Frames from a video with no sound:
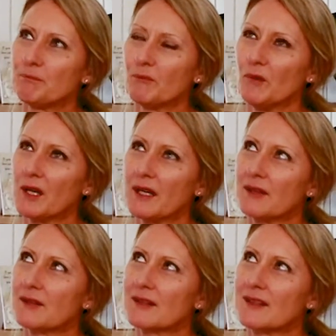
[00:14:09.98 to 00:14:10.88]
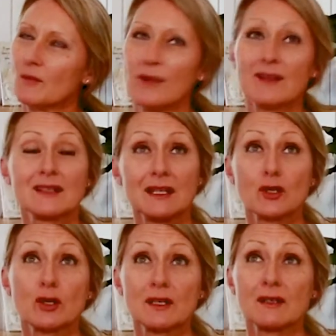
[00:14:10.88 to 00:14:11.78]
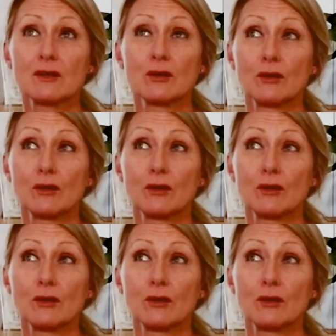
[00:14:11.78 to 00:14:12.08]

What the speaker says: What else? With citrus or